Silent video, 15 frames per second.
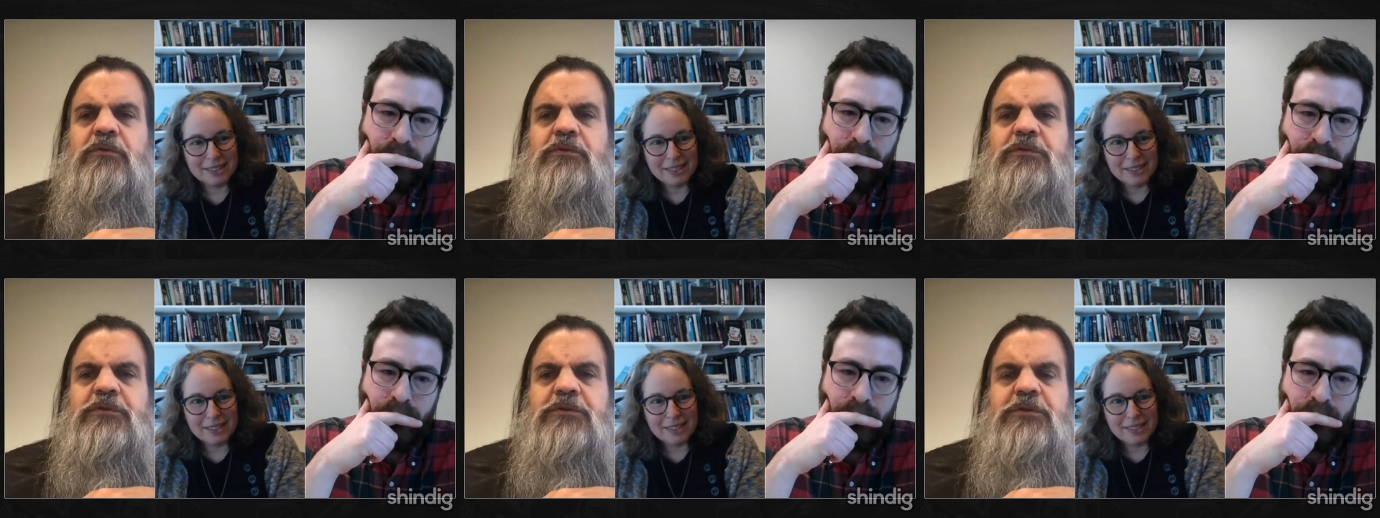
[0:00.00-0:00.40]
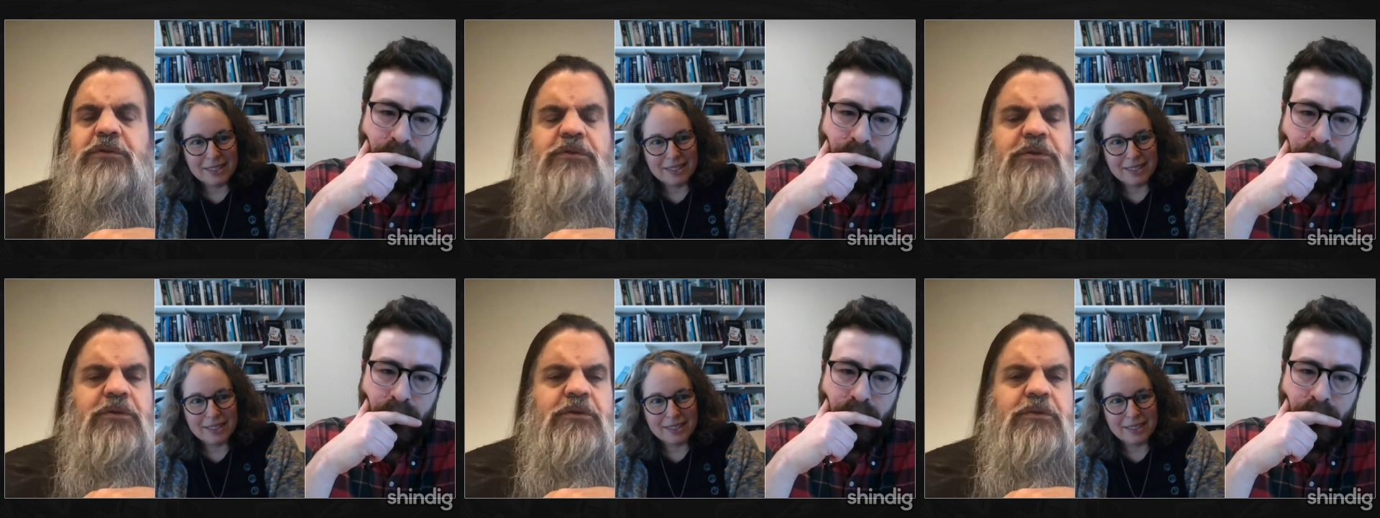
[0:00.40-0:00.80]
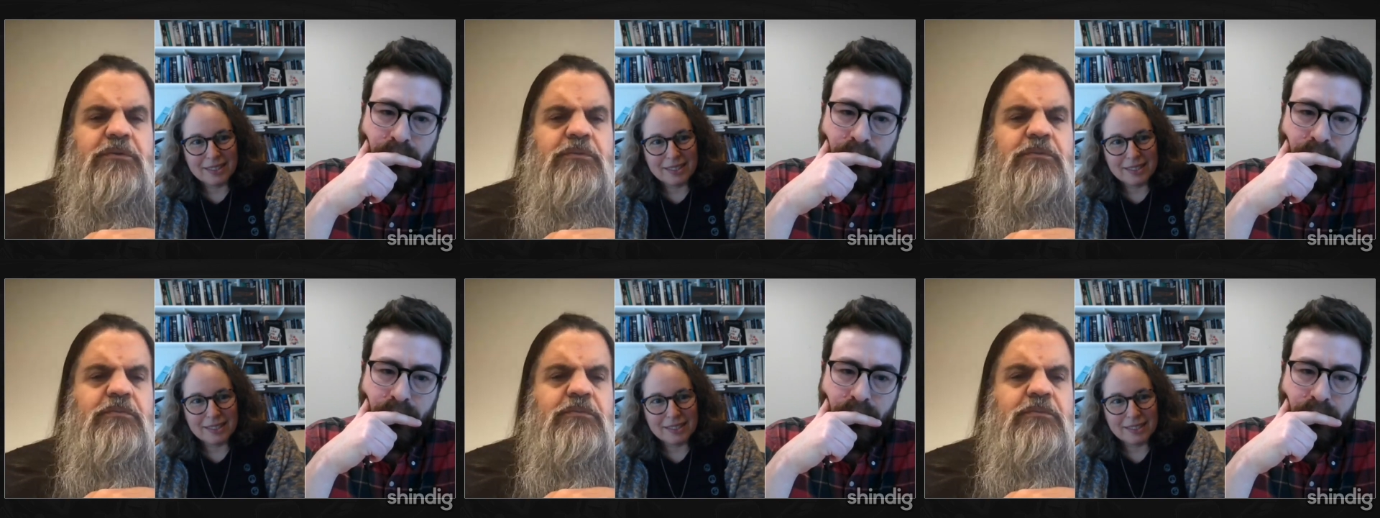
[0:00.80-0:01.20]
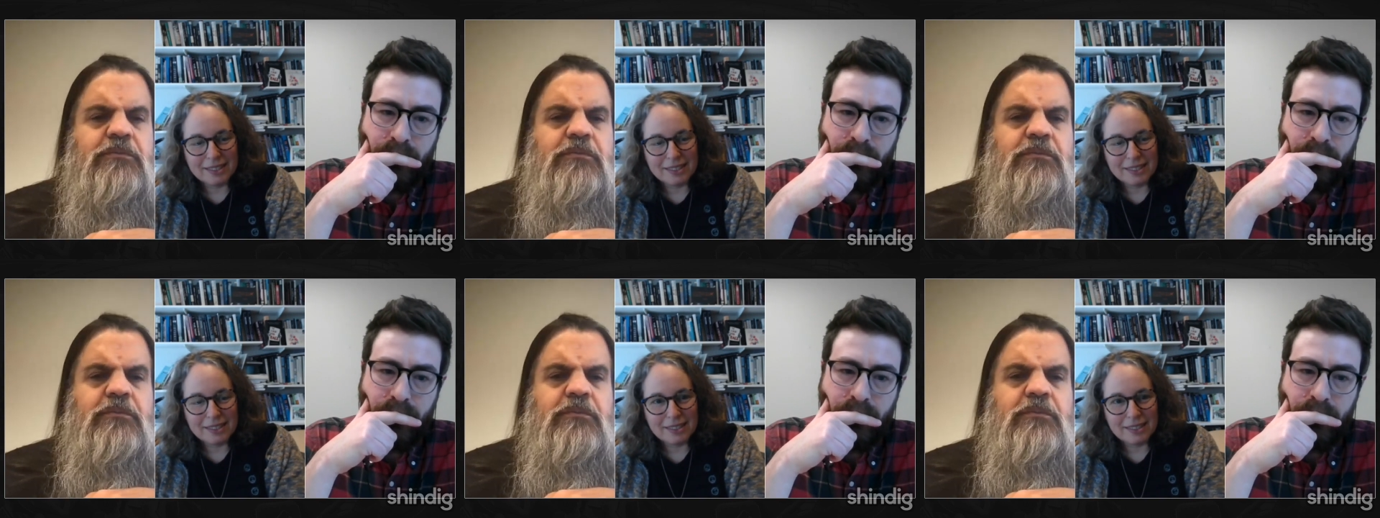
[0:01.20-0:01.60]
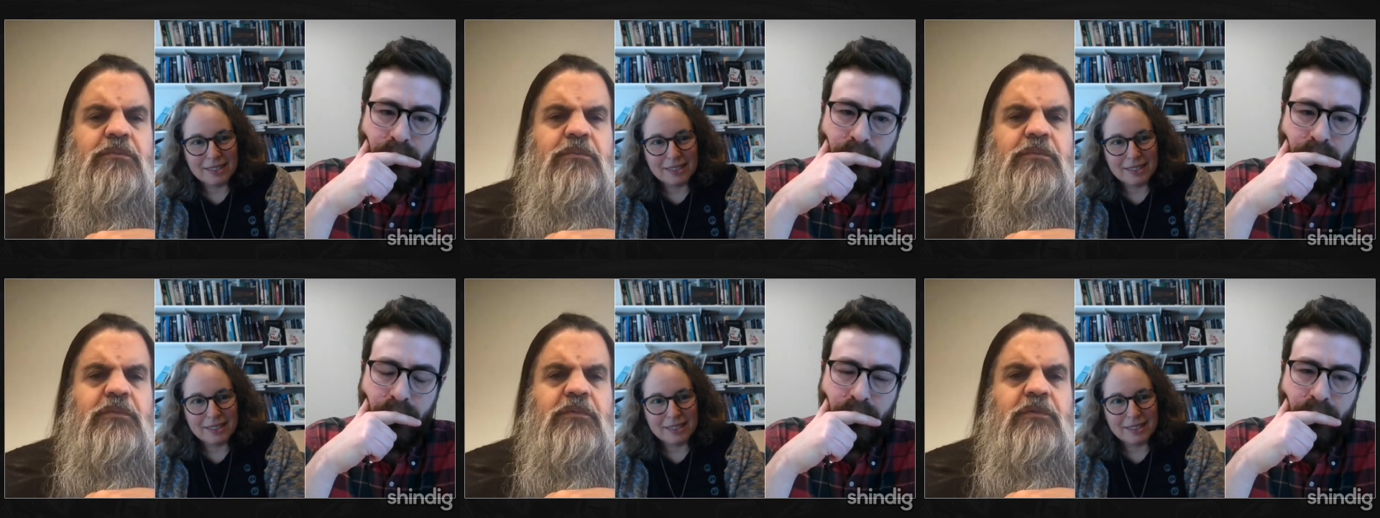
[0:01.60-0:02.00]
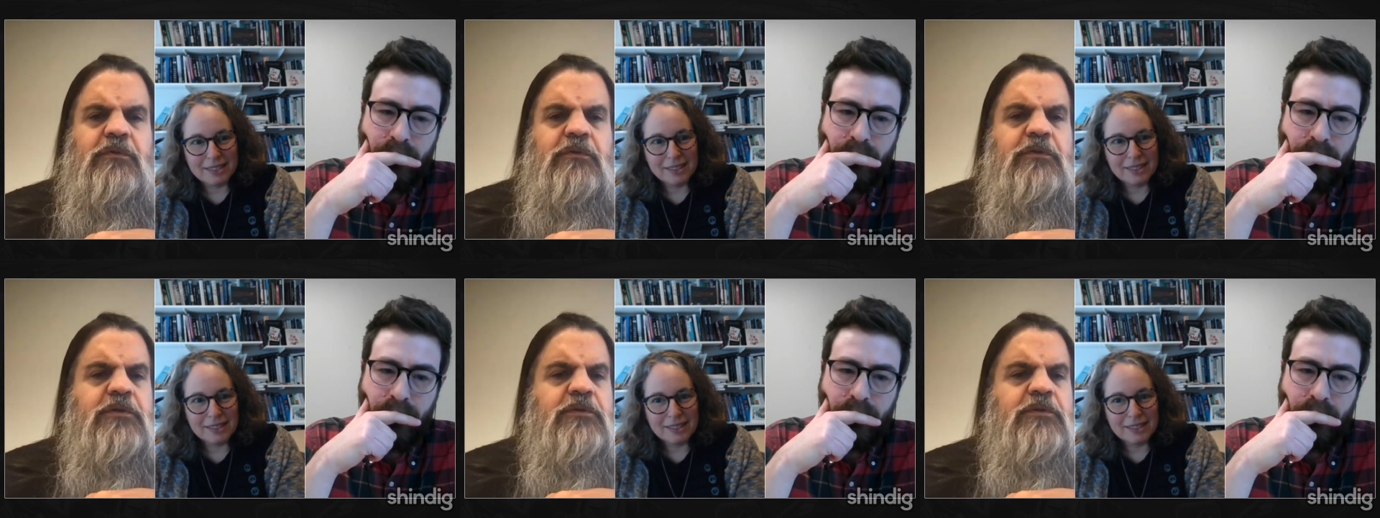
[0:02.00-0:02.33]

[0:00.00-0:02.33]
Speaker 1: Did uh, did